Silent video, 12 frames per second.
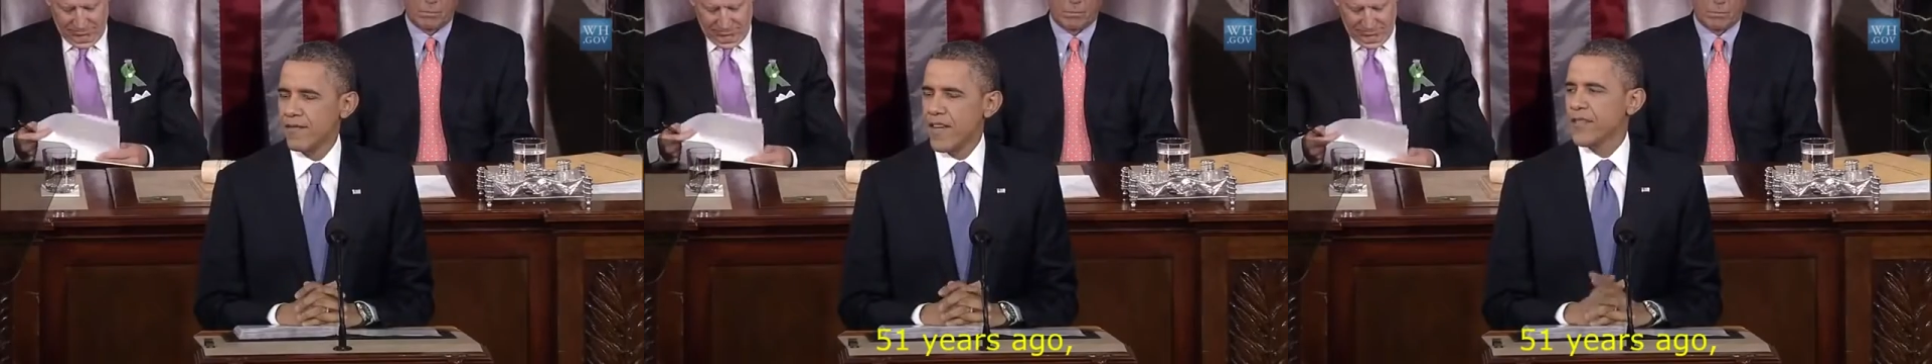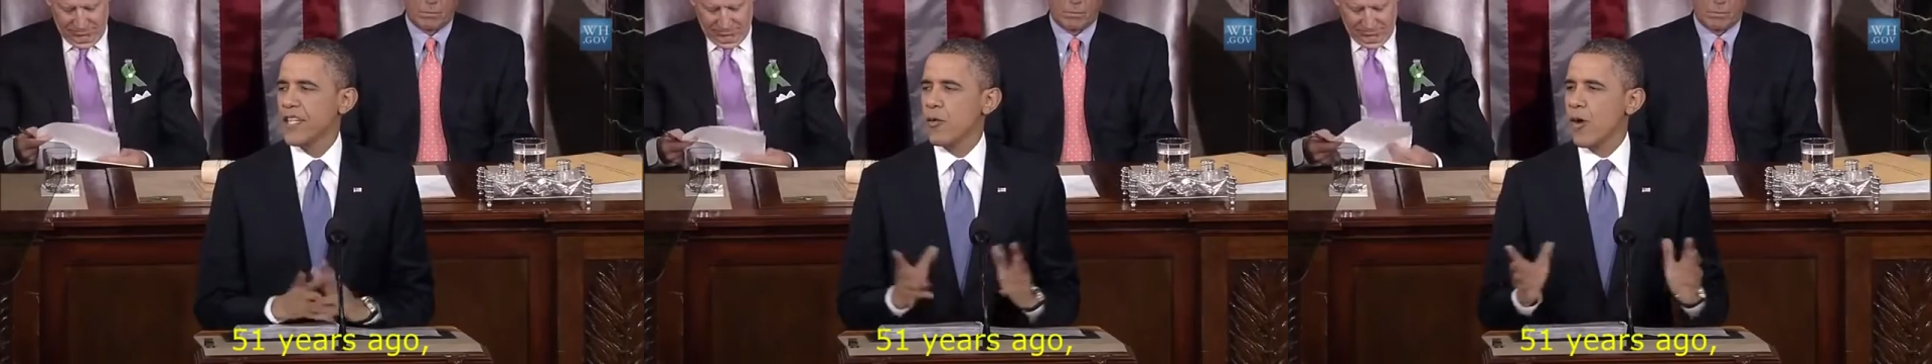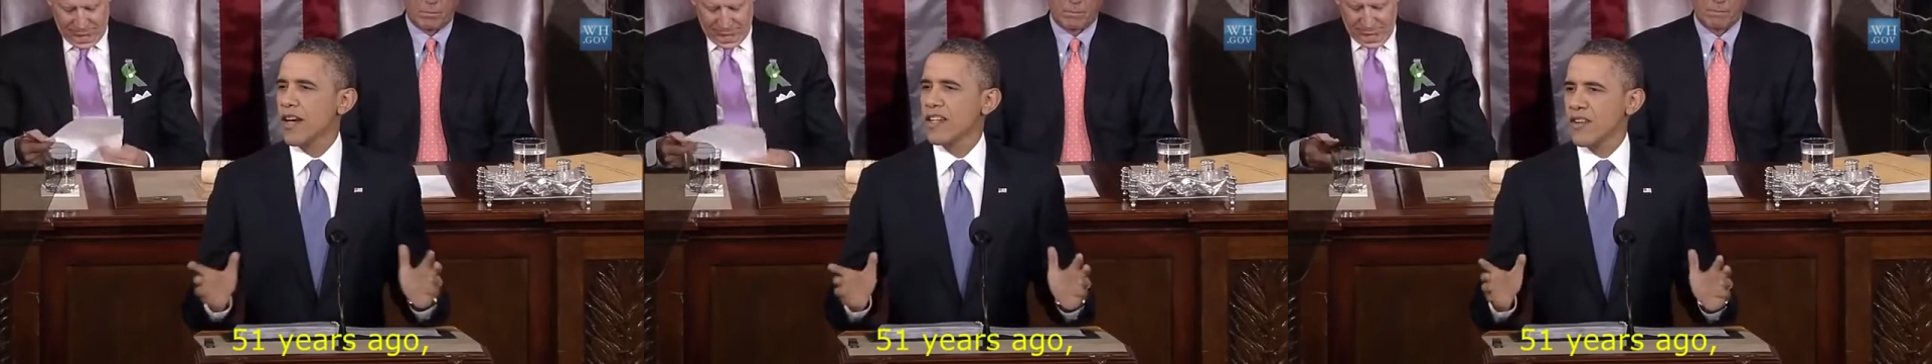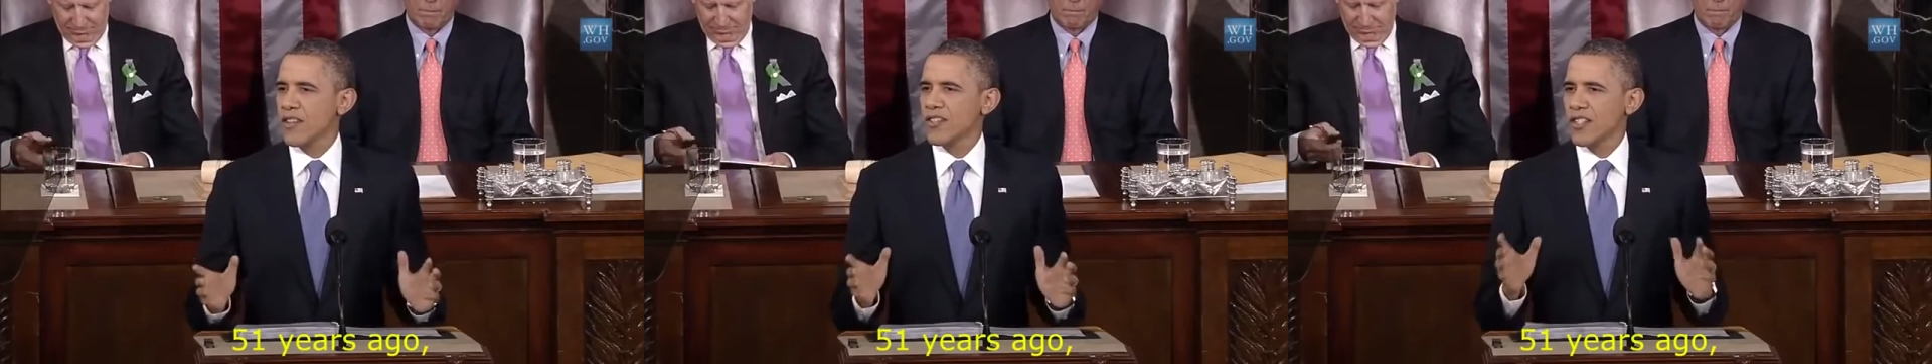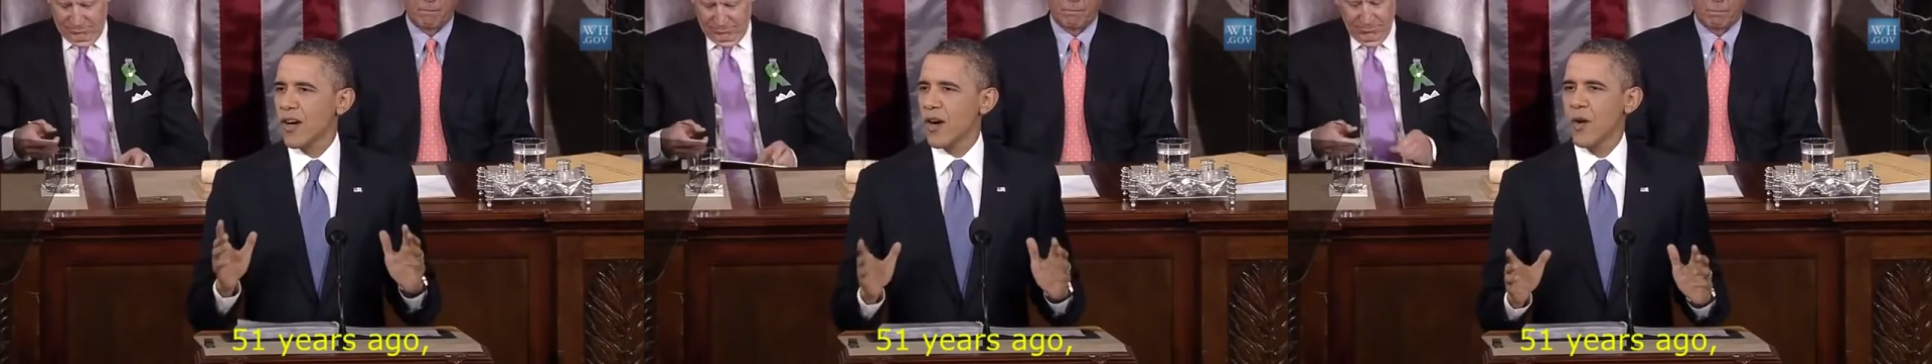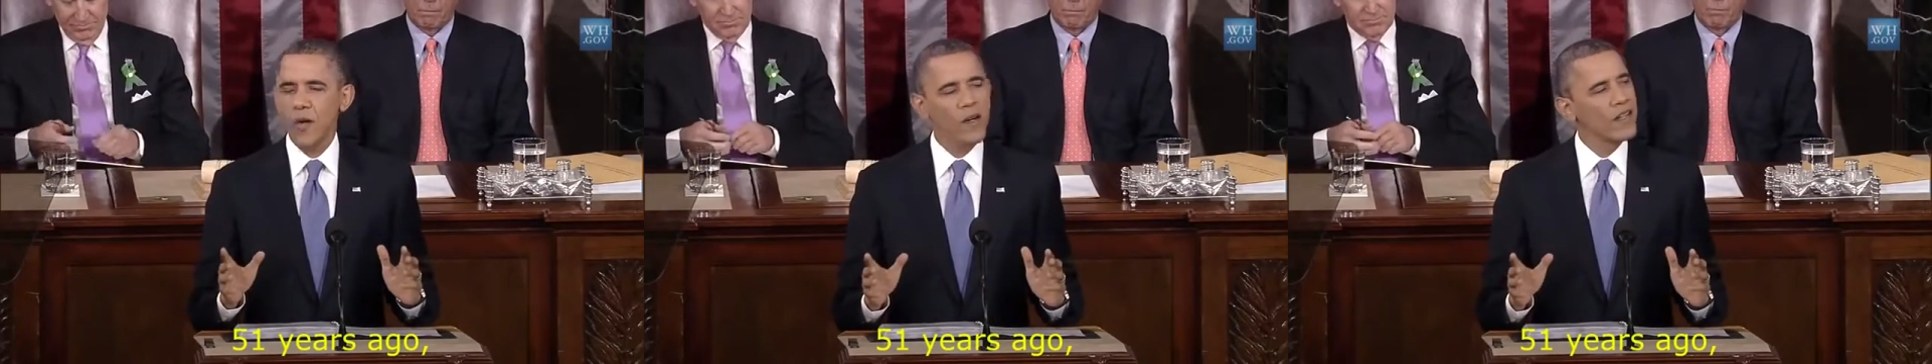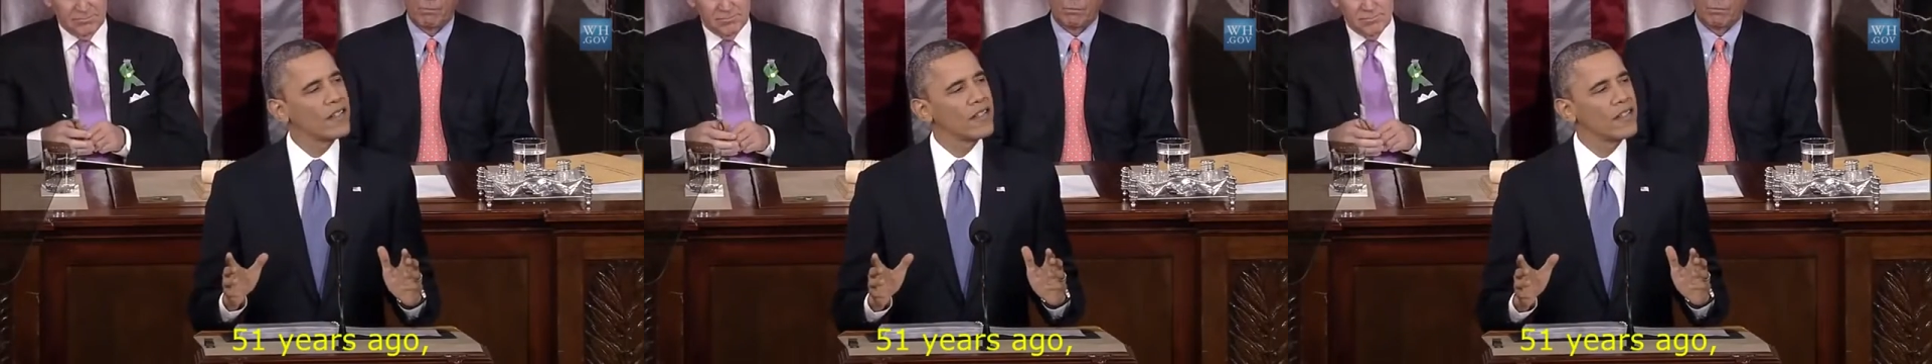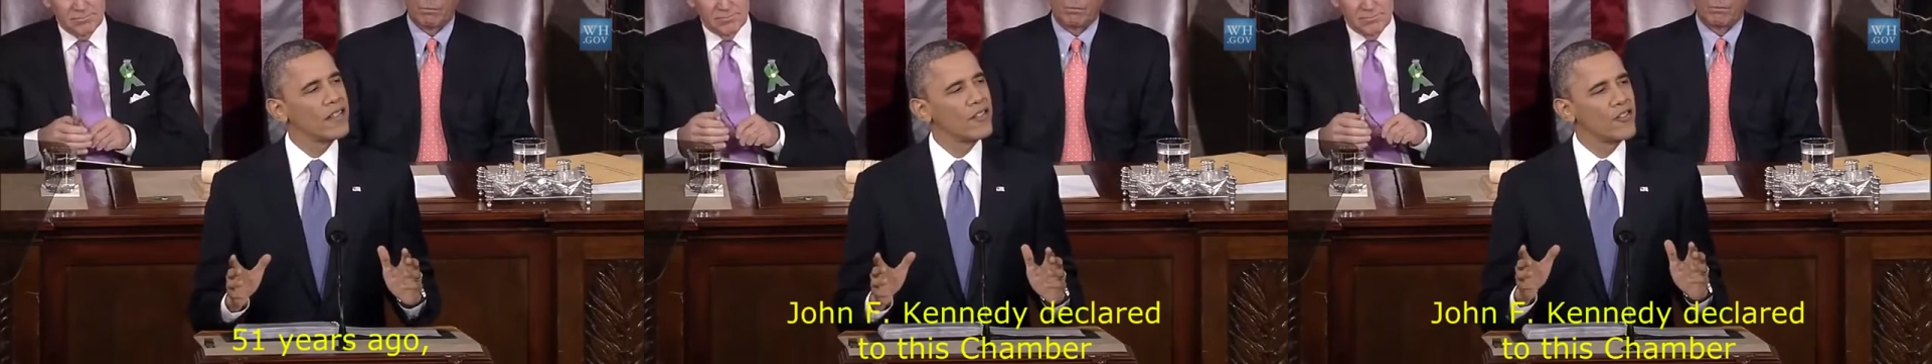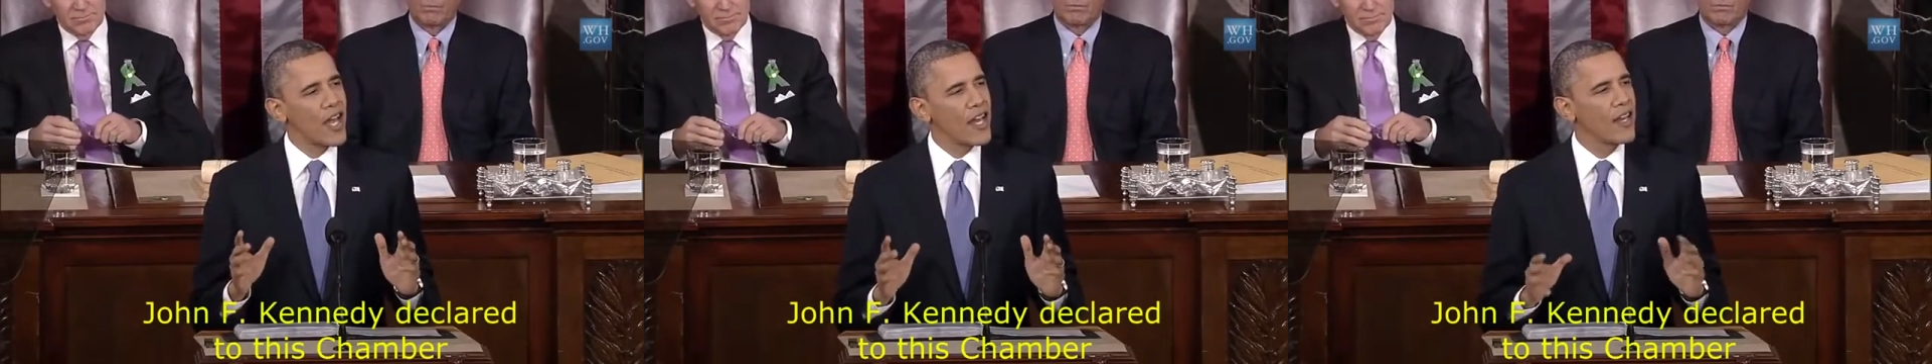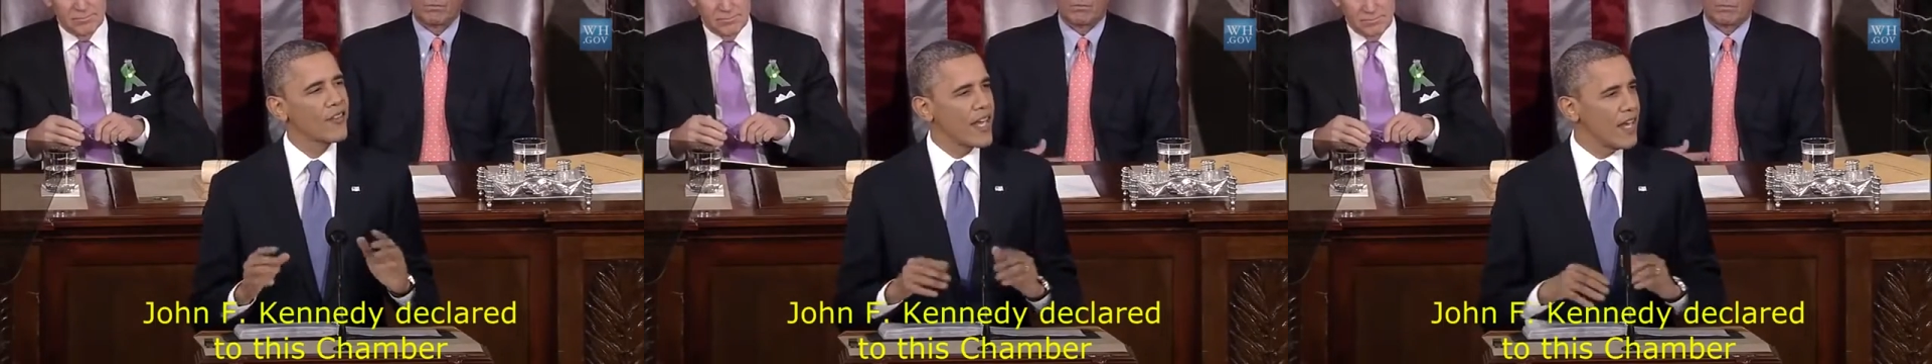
51 years ago, John F.